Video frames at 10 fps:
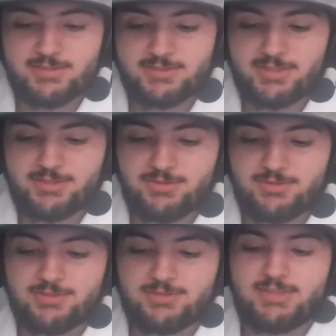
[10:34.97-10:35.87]
Stay
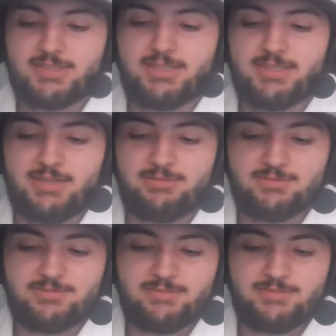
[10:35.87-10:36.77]
tuned to see a
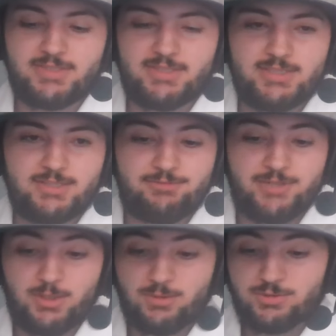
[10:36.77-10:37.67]
level 50
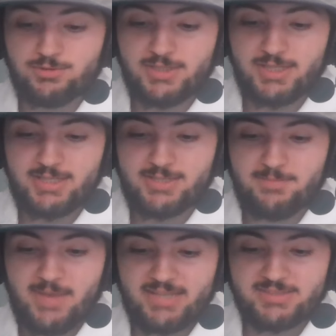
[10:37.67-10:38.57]
Riolu
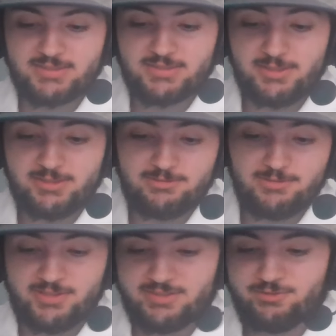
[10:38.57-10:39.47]
in Mass uh,
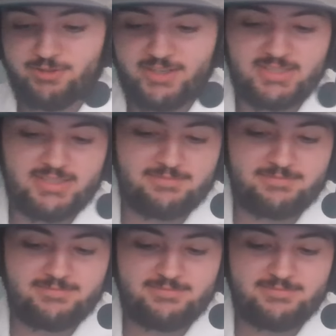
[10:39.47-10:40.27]
in Great League.